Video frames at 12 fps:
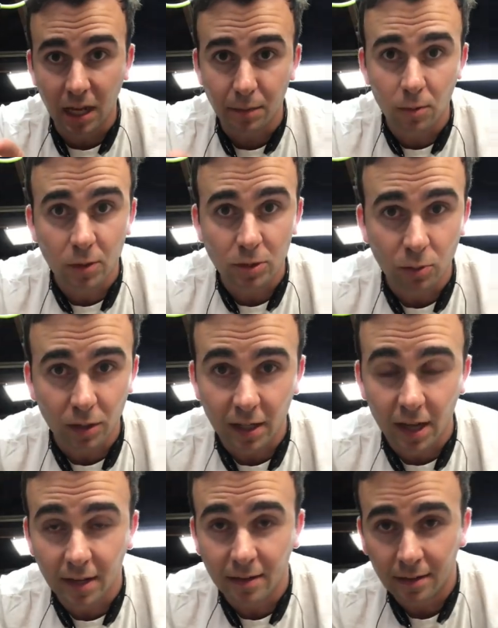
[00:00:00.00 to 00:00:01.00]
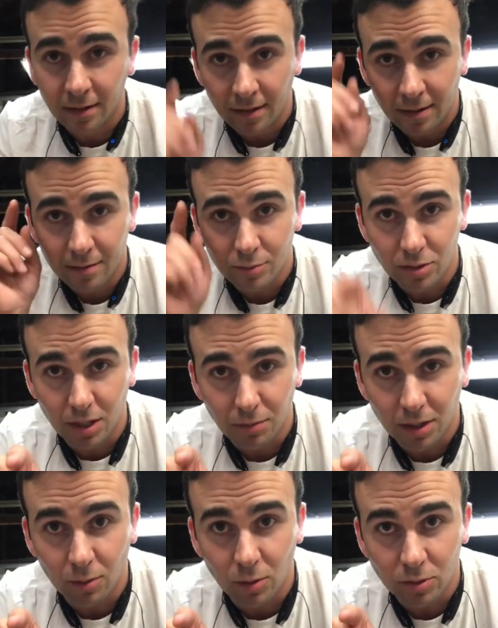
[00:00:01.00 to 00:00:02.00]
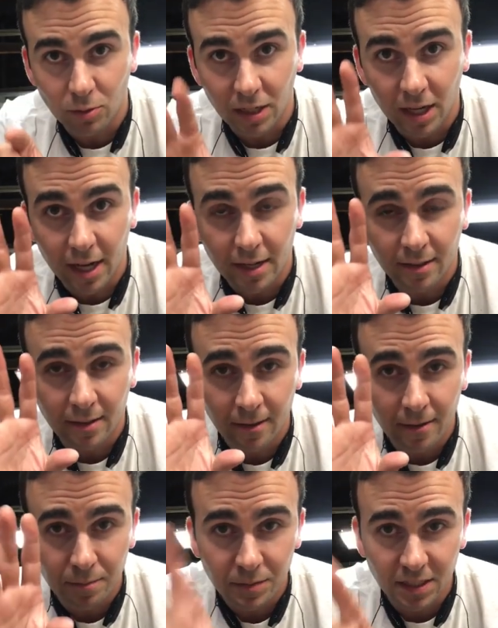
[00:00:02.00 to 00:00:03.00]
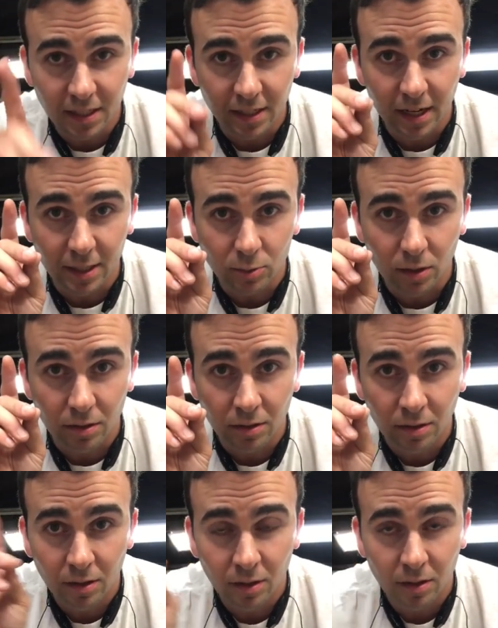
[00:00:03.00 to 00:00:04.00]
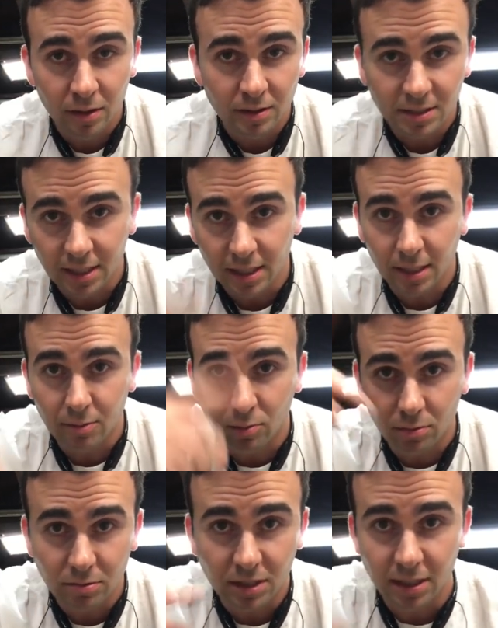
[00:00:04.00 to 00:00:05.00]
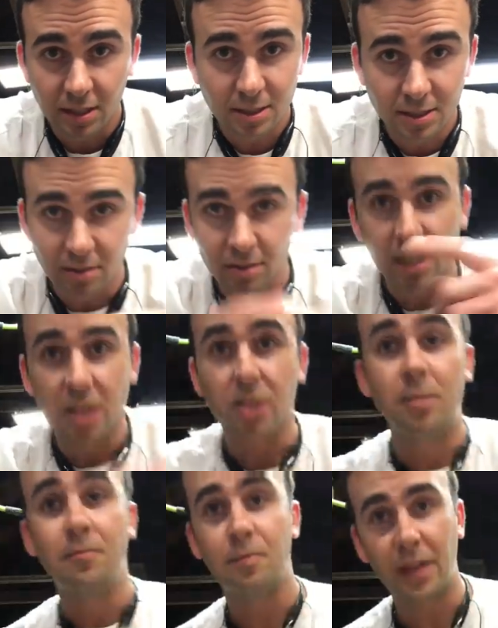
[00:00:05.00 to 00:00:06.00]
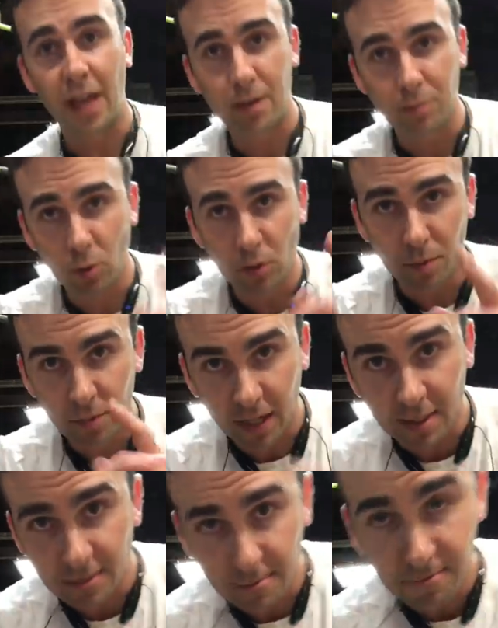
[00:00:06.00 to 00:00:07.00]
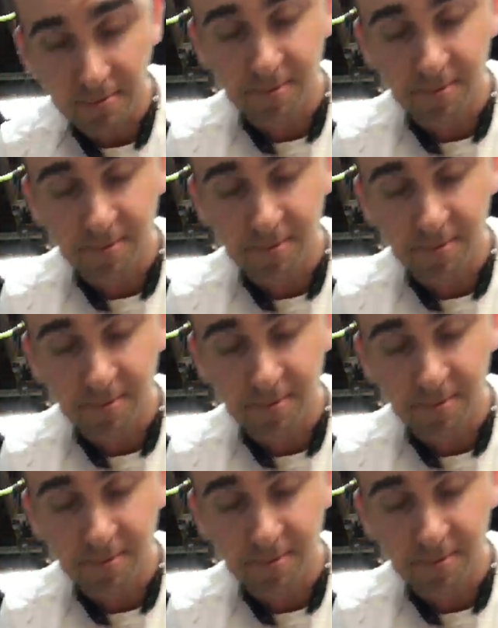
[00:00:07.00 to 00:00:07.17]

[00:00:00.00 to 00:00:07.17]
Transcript: it's gotta be 129. Mosaic Monday 129. See you the next one. See this little session. Adam, do it up nice.